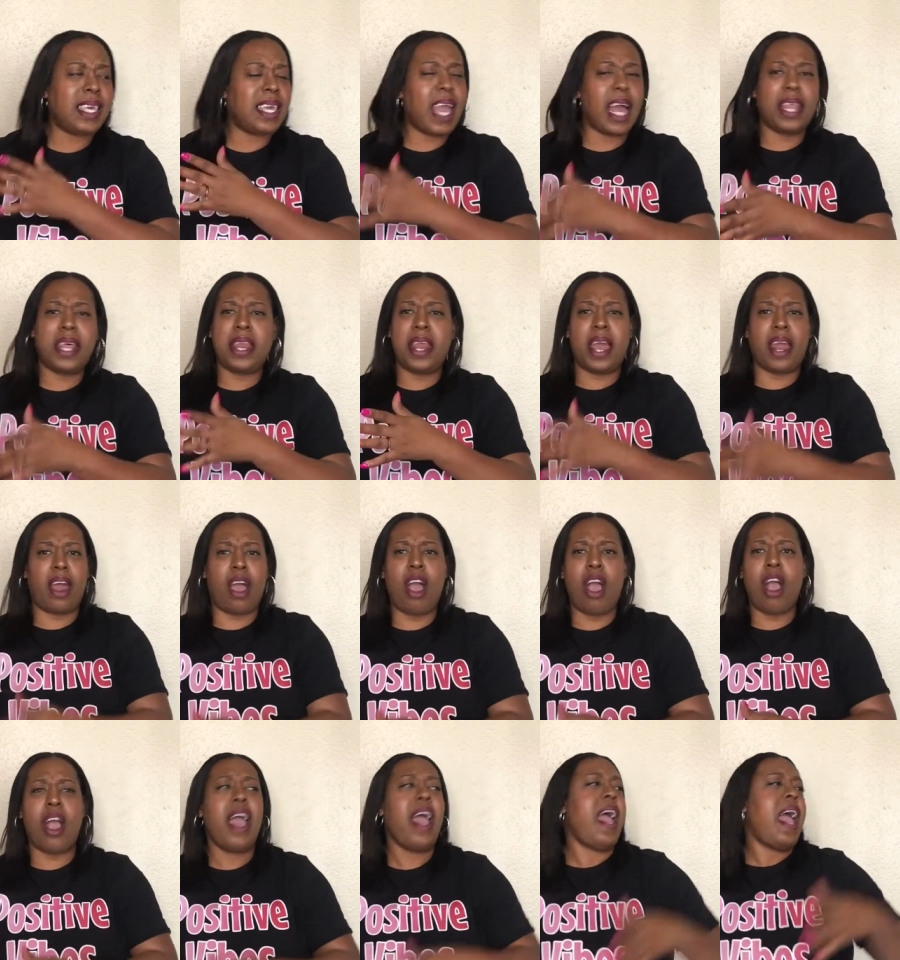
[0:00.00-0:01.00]
yelling at
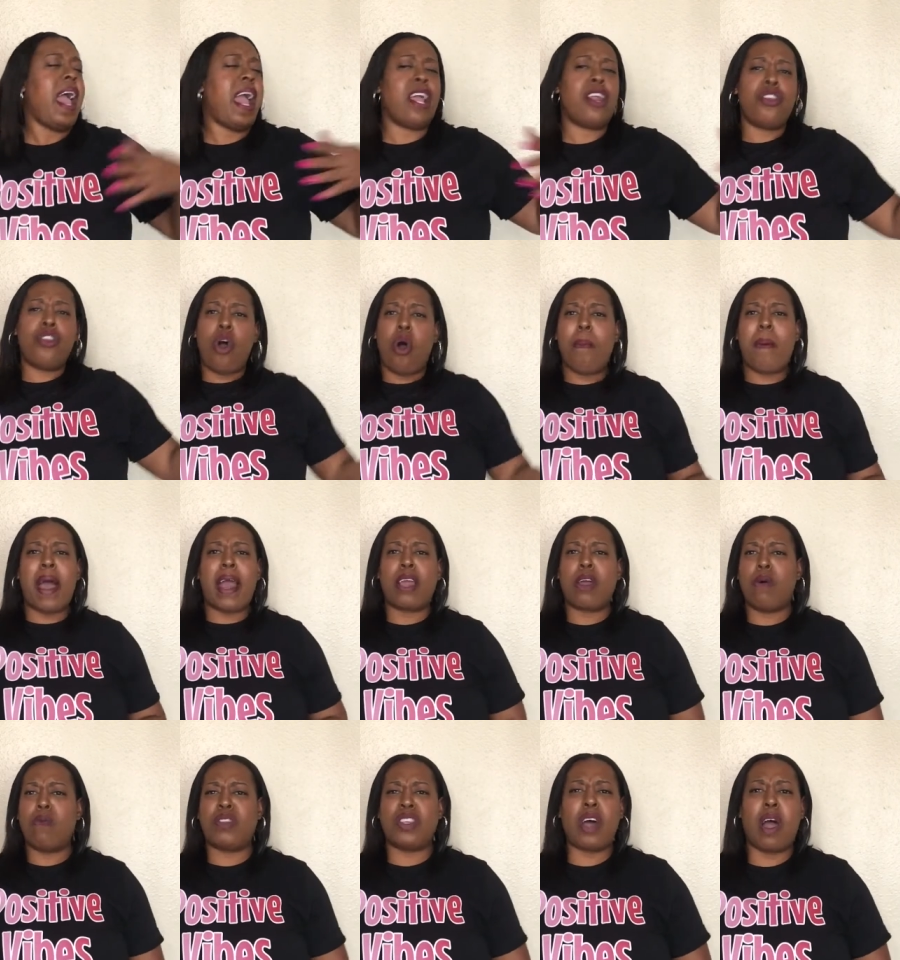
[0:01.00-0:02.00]
her. Ain't nobody
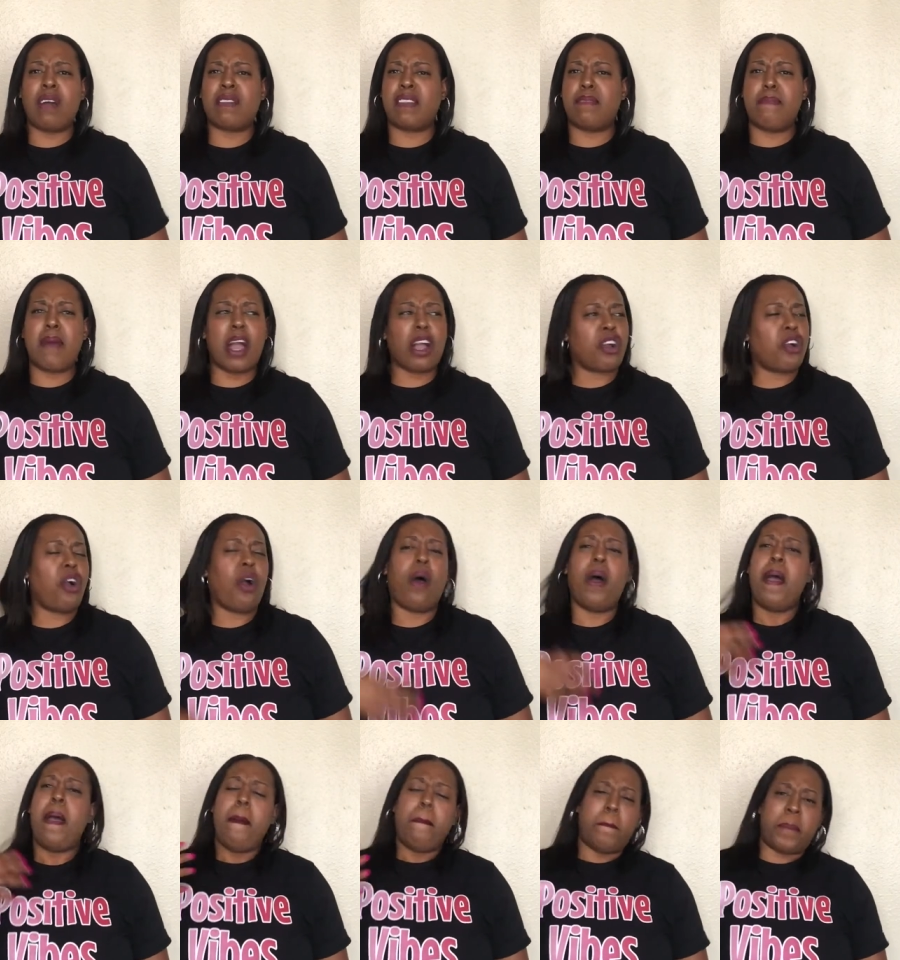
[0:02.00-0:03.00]
gonna talk to my
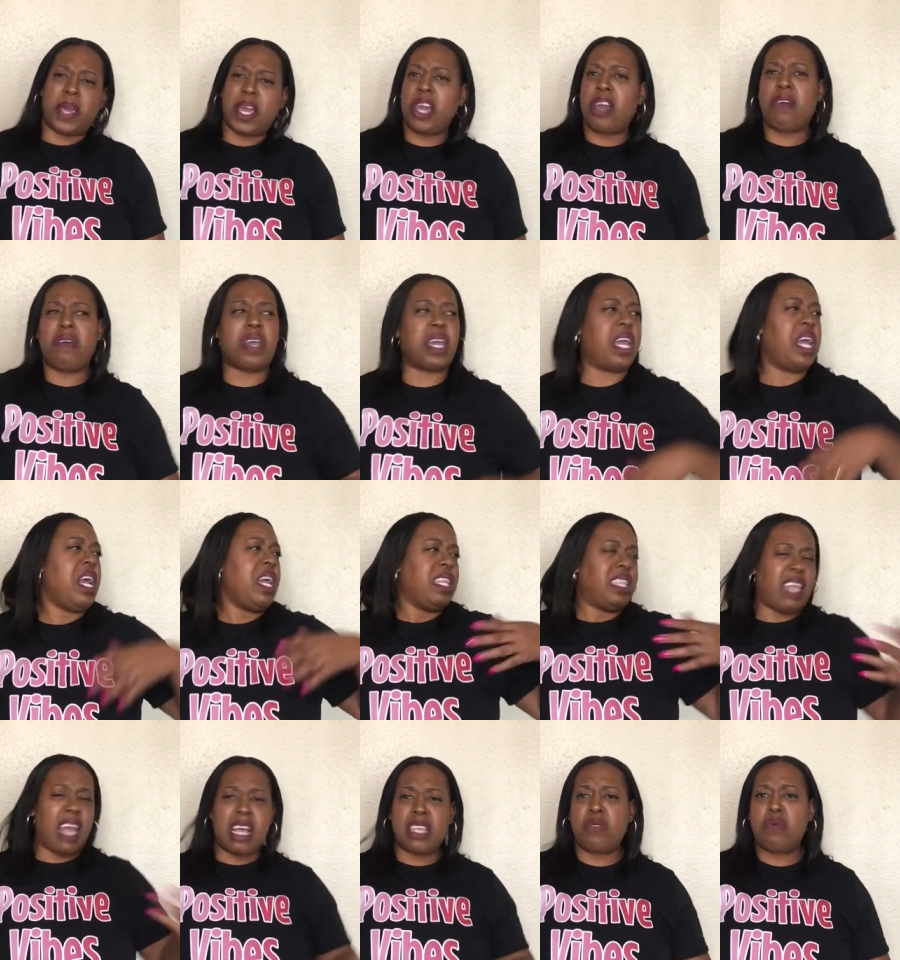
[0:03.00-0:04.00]
girl. Period.
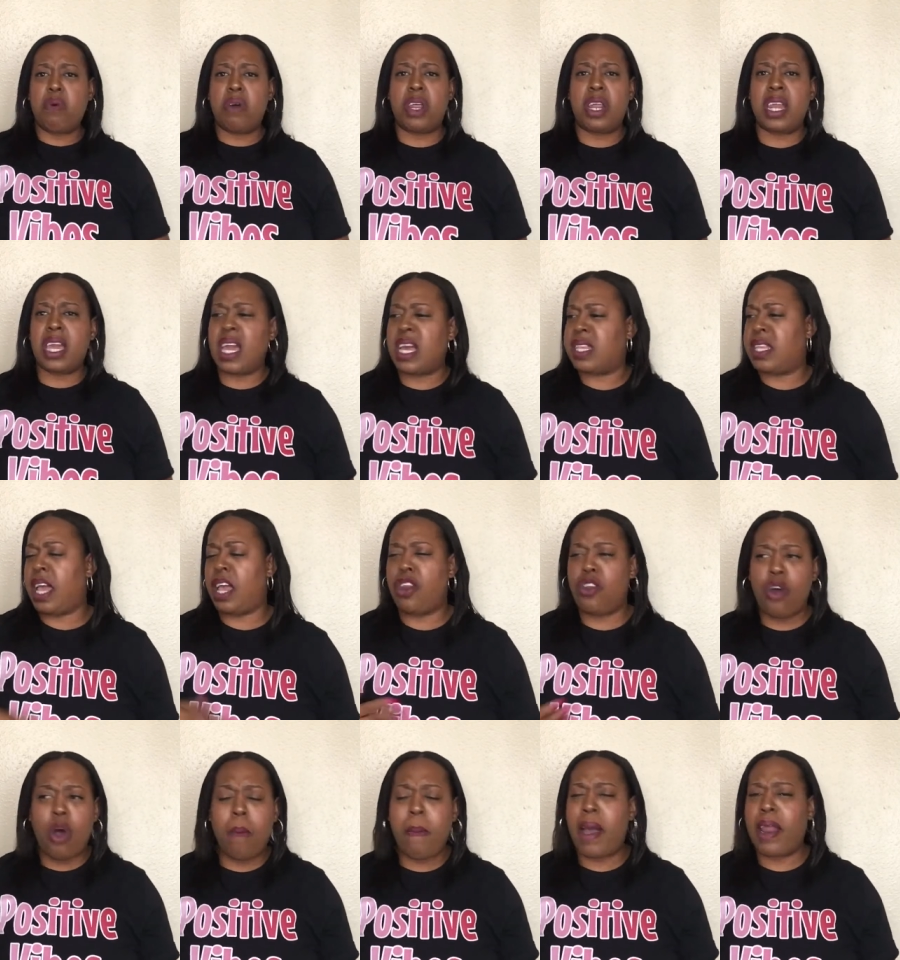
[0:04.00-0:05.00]
That's what it is. Ain't
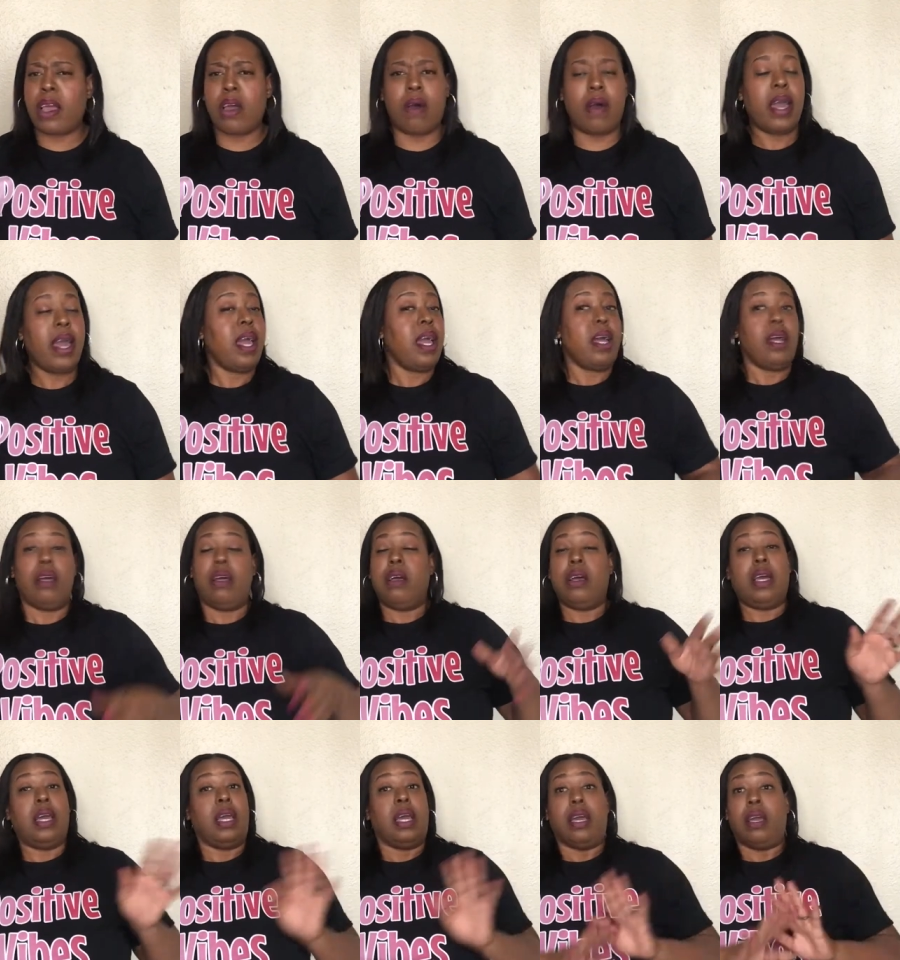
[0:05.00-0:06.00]
nobody gonna.
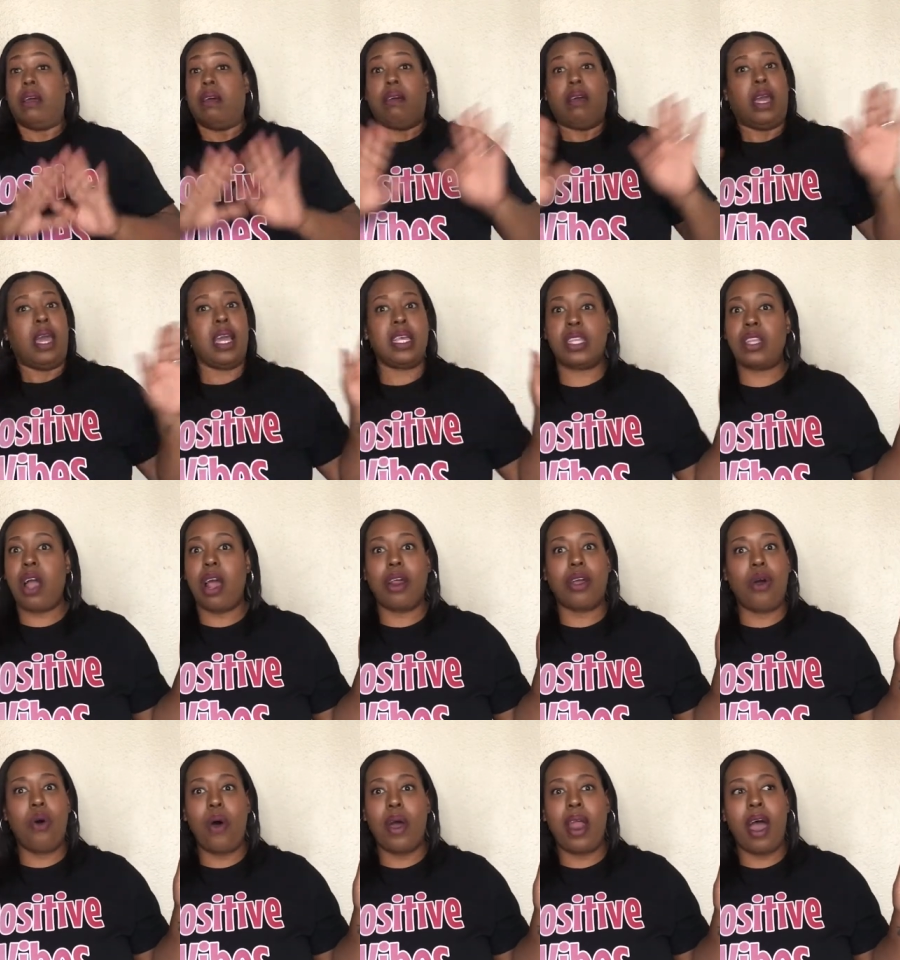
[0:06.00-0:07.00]
He
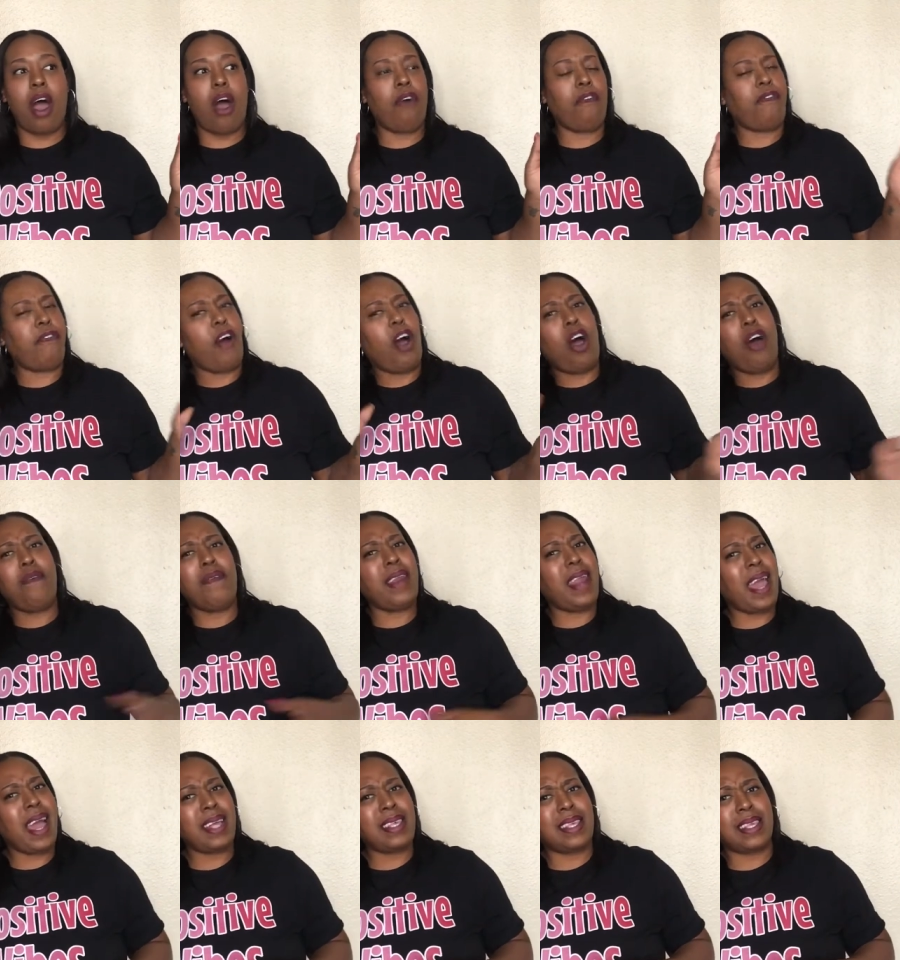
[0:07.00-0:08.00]
started going off on
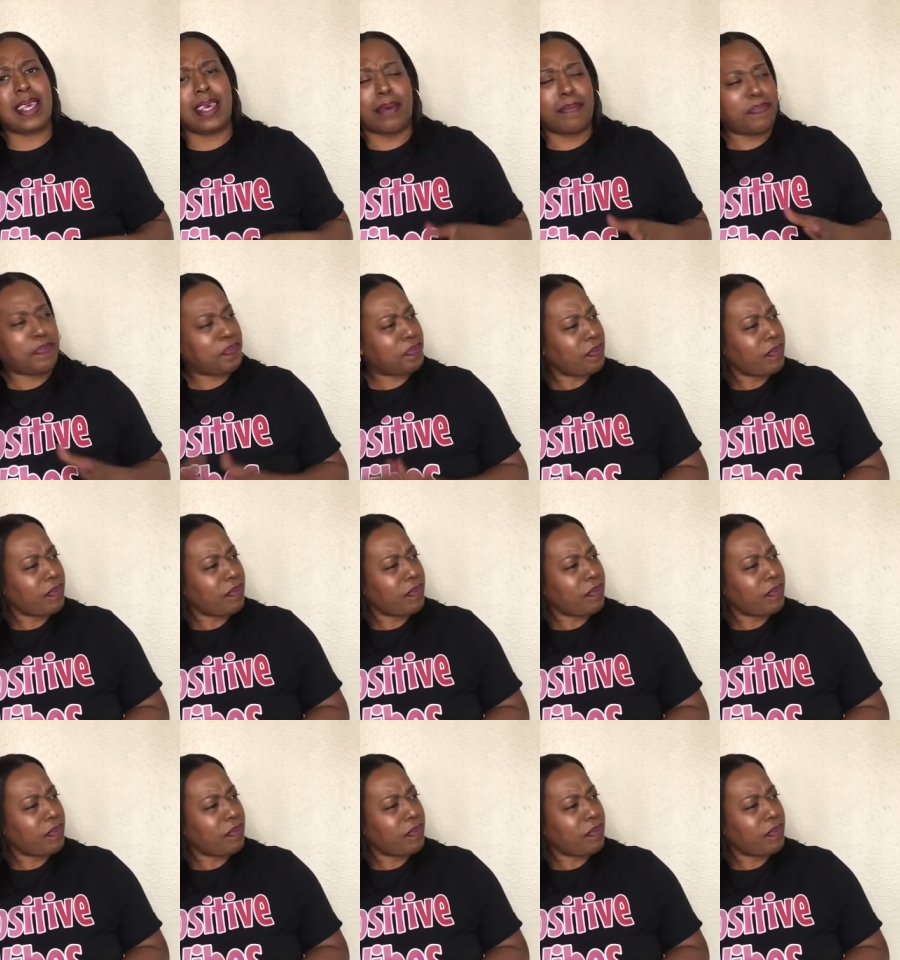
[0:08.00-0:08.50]
Nancy.